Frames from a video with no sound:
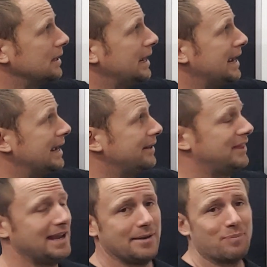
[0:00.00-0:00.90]
And
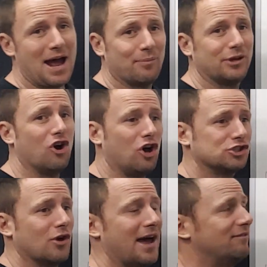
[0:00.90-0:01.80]
they probably
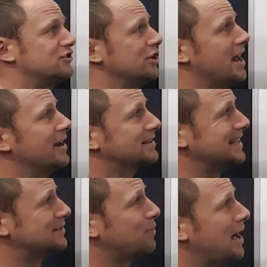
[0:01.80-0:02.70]
also have genetics.
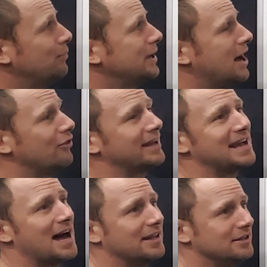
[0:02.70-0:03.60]
That's probably how they
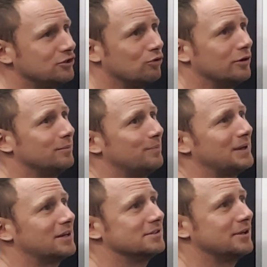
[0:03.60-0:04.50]
got into it,
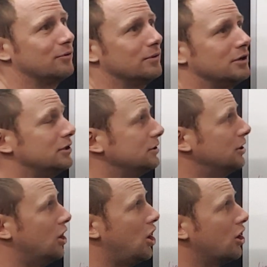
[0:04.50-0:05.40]
because they were
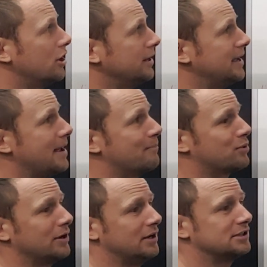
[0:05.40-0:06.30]
already
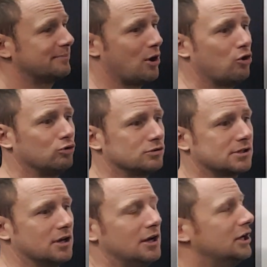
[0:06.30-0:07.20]
predisposed
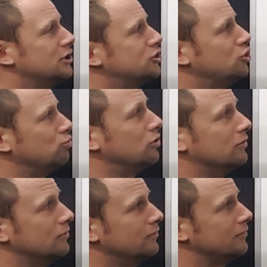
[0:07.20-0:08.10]
to
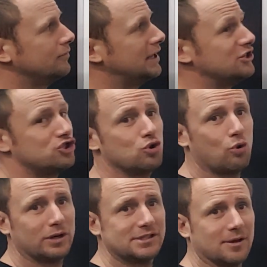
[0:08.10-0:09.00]

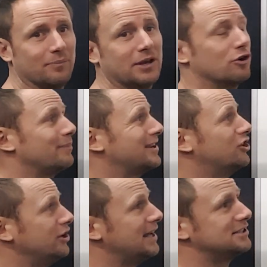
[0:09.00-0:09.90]
enjoy something or be
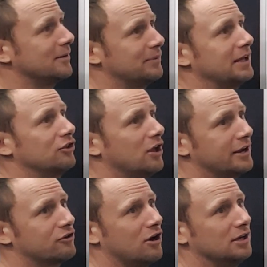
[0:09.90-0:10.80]
good at something
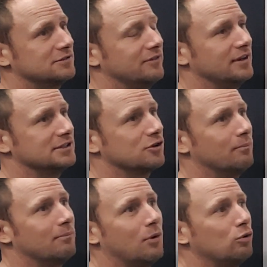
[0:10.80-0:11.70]
like CrossFit. So
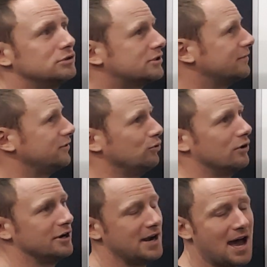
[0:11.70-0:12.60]
most of you
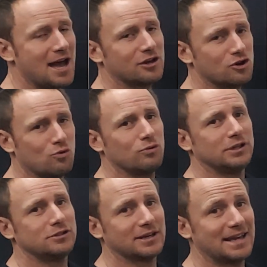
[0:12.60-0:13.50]
are not
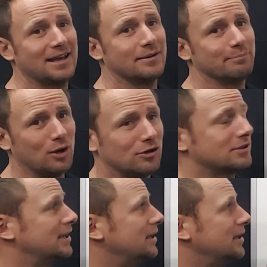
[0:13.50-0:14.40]
going to get
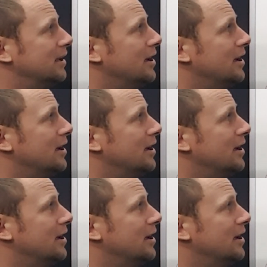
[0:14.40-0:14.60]
bulky